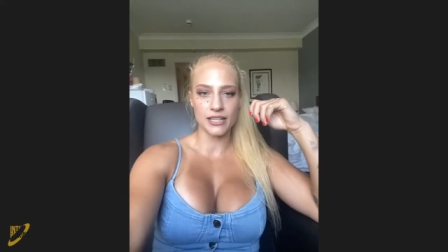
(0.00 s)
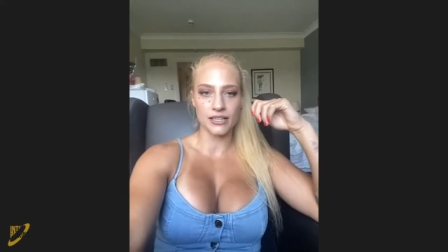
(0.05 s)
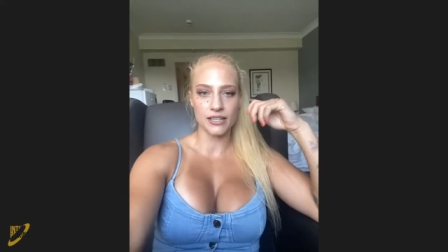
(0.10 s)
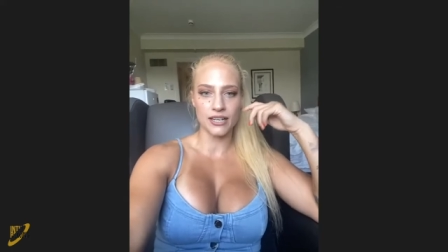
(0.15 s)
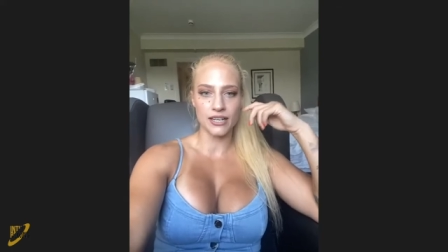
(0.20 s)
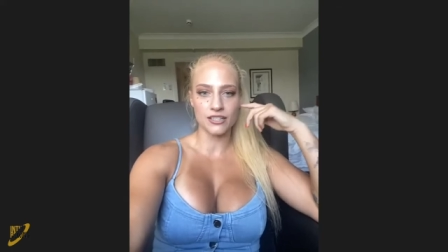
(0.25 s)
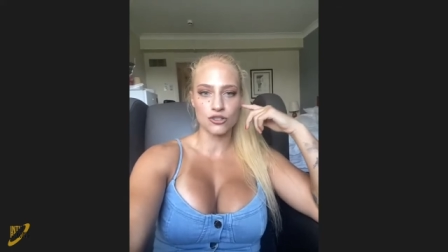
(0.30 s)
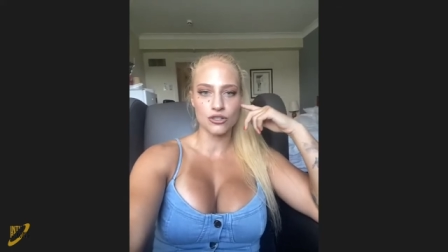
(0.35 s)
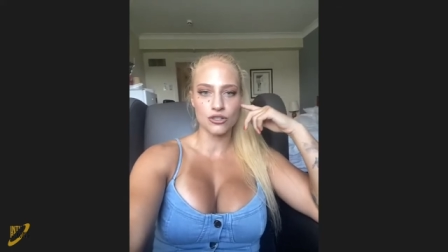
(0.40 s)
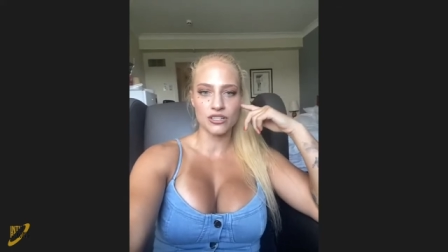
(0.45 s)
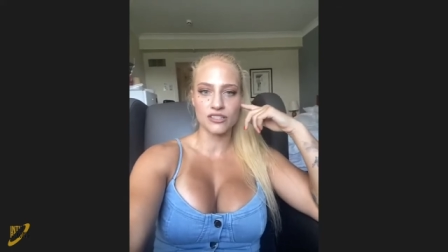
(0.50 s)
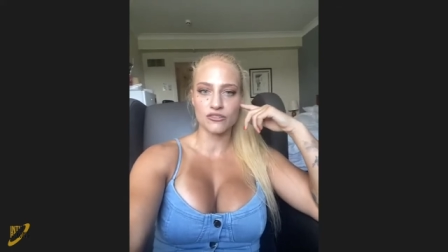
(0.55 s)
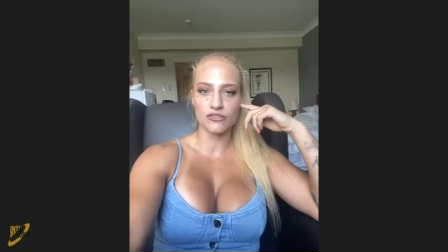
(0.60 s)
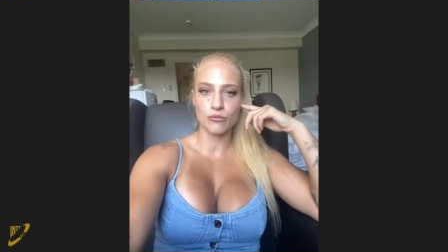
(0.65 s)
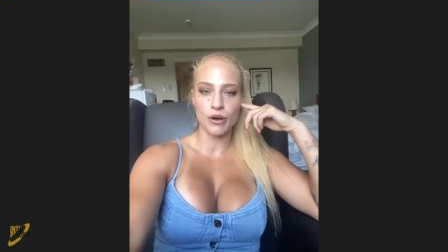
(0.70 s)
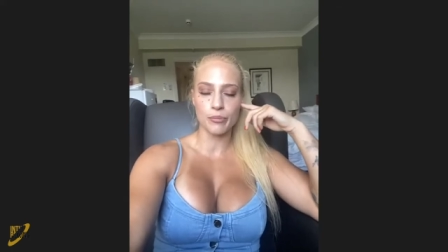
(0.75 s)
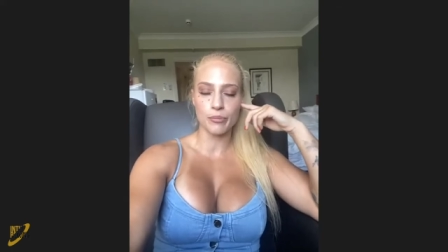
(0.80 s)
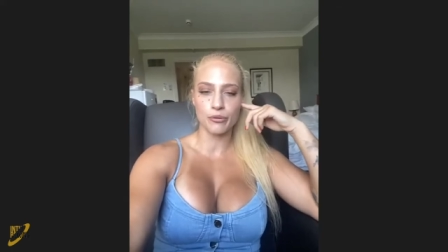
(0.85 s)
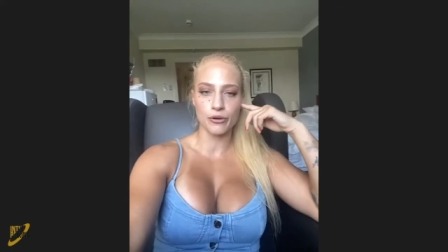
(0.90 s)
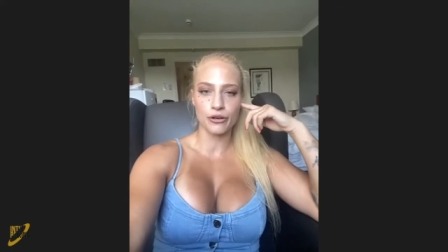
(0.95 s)
last 2 years of
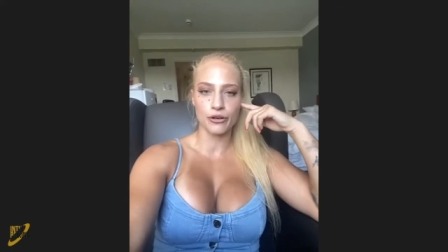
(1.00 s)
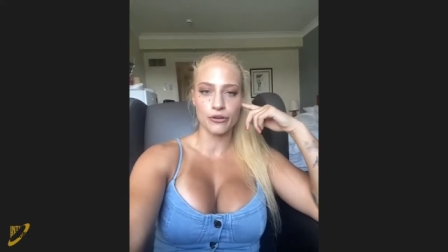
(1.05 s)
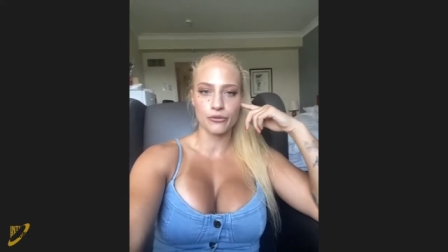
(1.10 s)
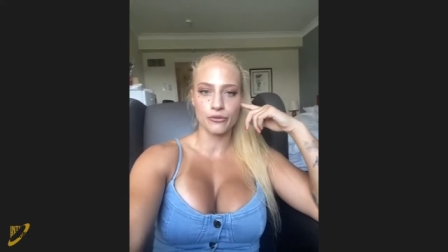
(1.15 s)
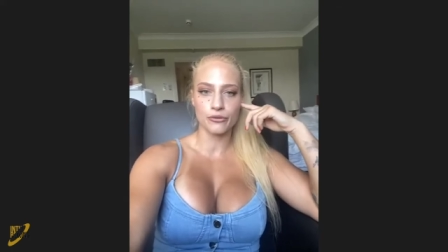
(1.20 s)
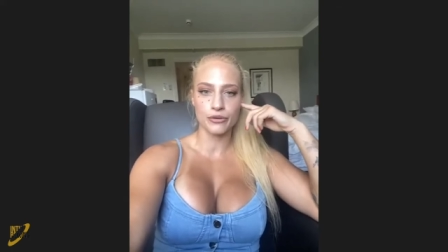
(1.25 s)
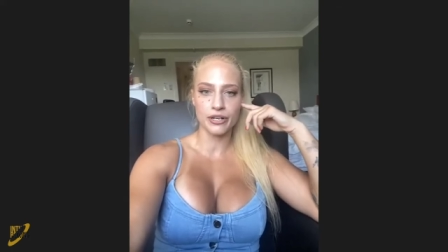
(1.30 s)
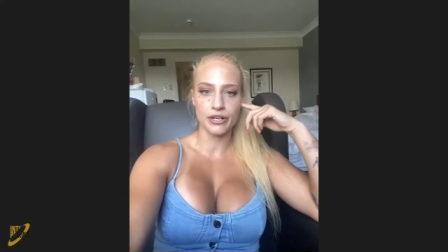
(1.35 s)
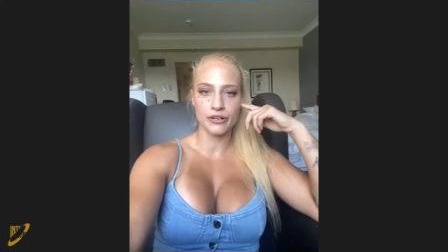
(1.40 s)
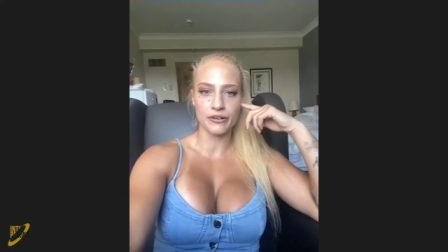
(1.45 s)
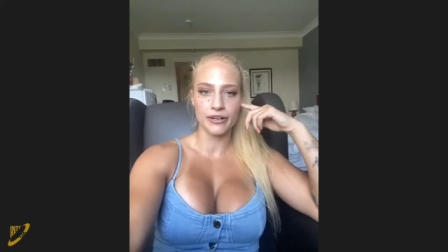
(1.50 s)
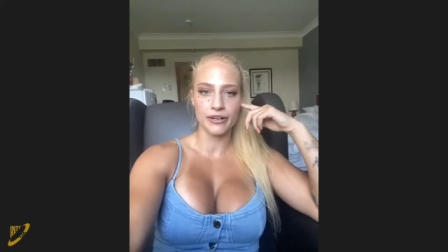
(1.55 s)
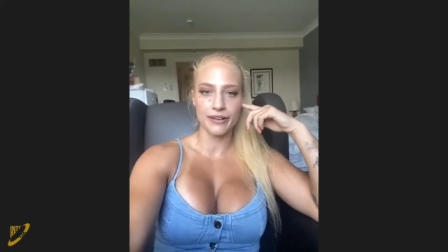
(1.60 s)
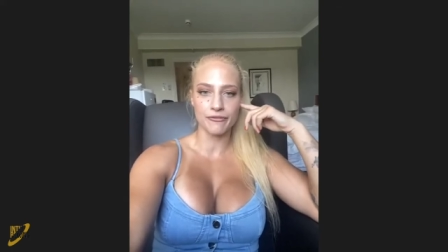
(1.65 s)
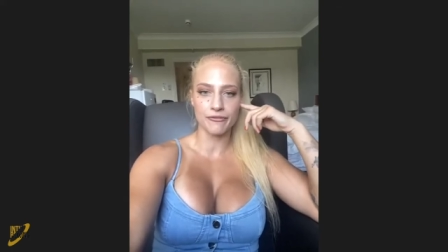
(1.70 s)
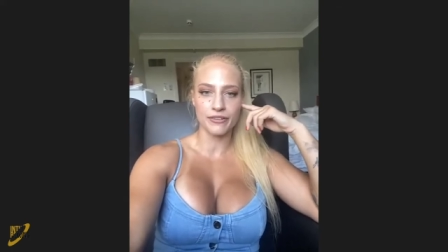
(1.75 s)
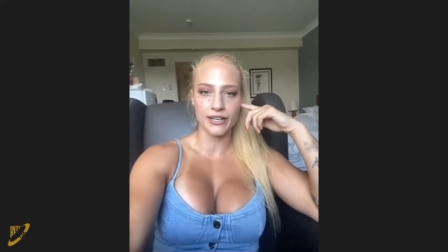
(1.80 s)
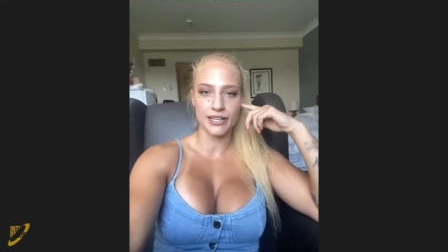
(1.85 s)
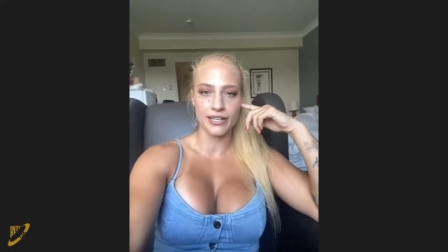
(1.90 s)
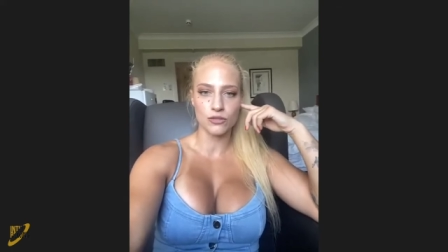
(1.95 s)
my pro career, and I
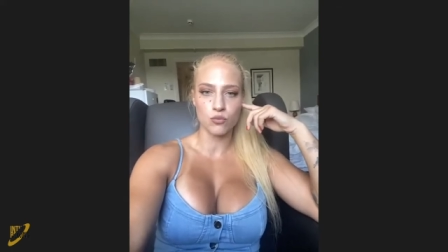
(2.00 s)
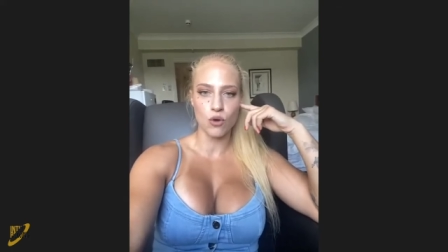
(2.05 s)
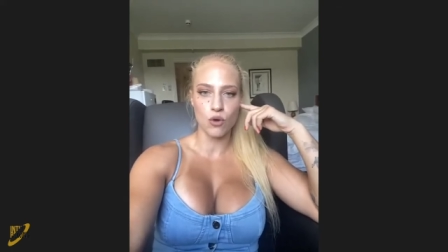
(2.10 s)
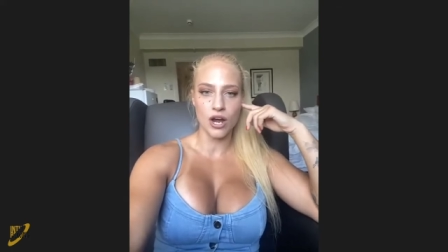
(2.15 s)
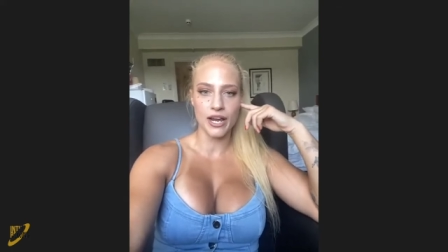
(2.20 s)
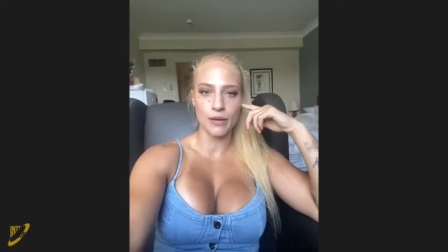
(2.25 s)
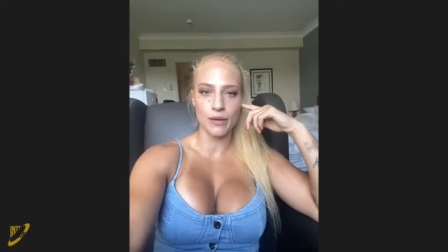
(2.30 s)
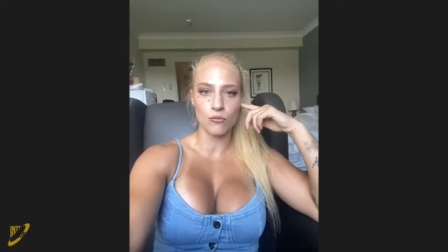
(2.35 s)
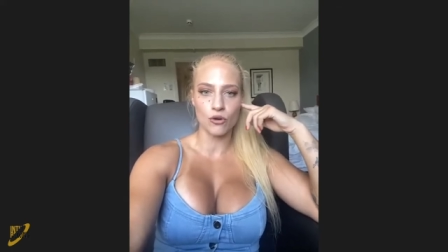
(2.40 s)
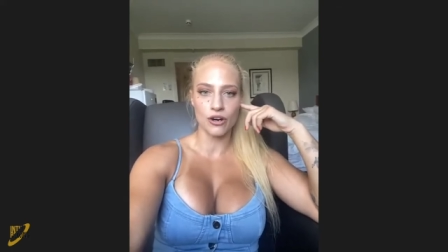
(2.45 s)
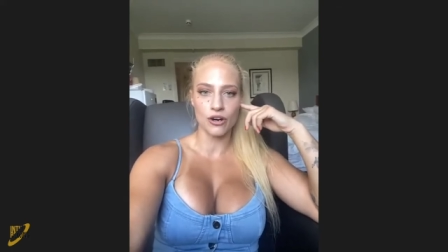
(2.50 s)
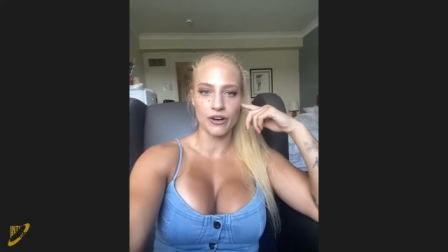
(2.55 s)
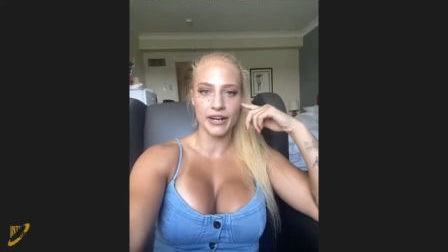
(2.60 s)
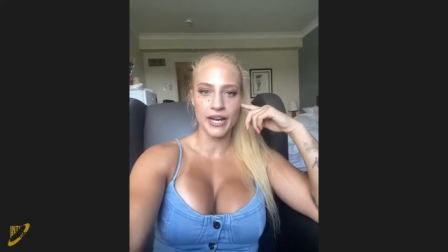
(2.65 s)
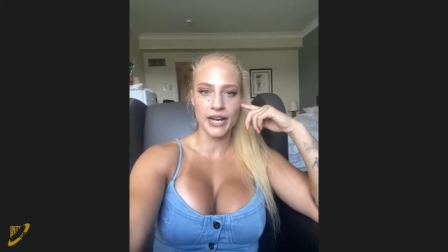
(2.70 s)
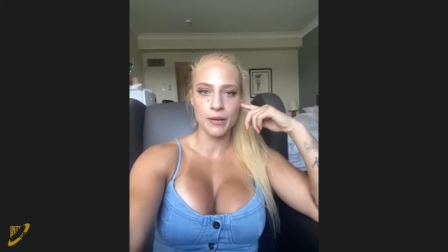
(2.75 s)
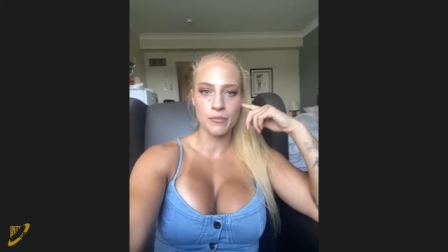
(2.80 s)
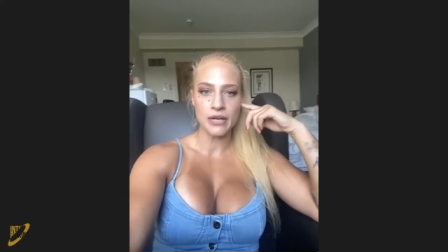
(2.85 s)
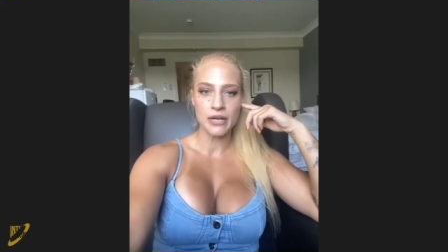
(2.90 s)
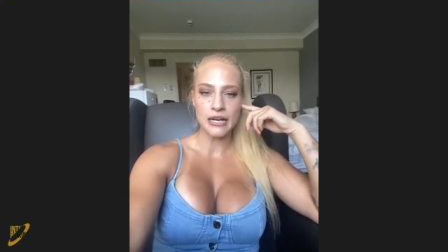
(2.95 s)
think that's why I am where I am.